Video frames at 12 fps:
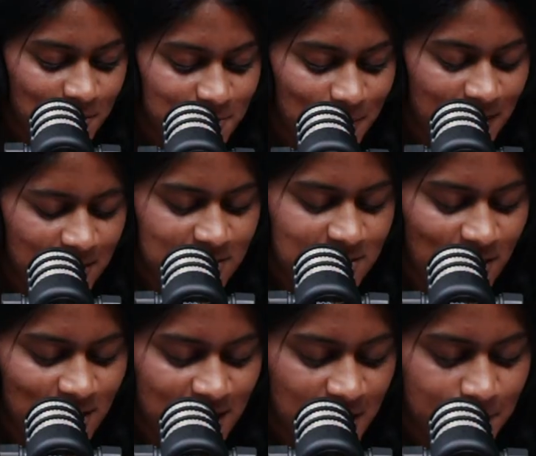petals
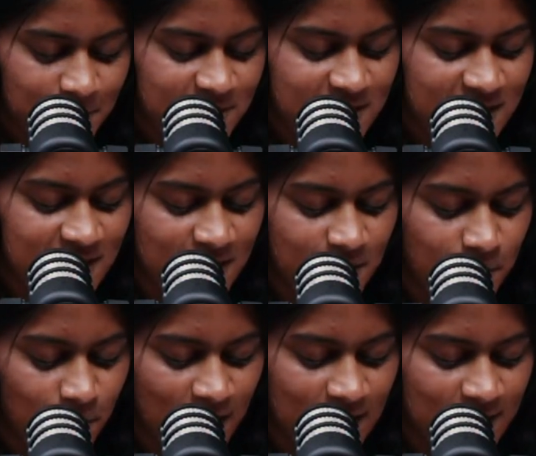dotting a pristine
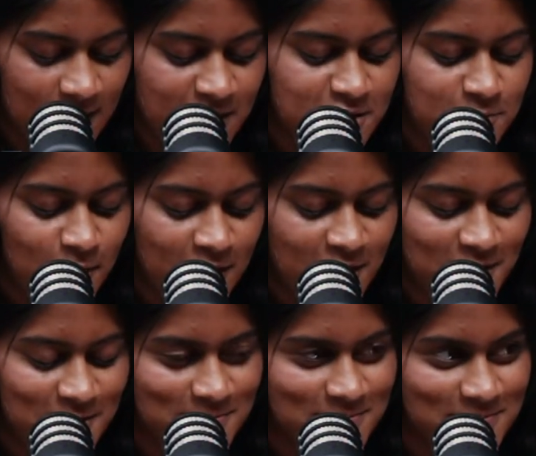white lace runner.
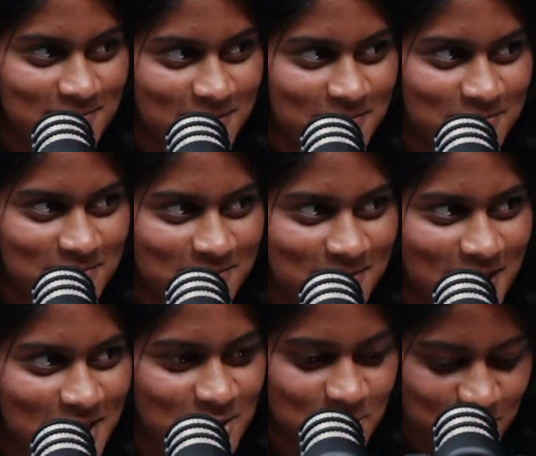
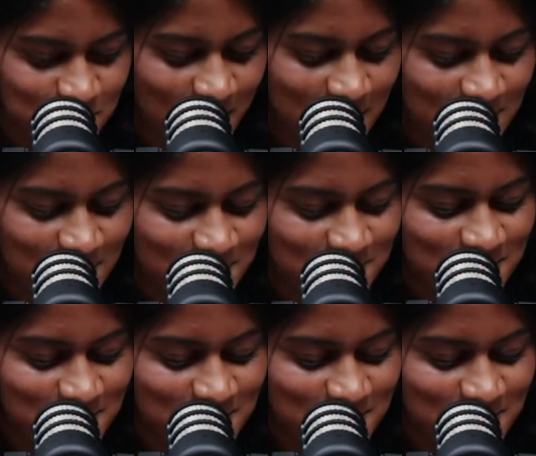Andrew smiles.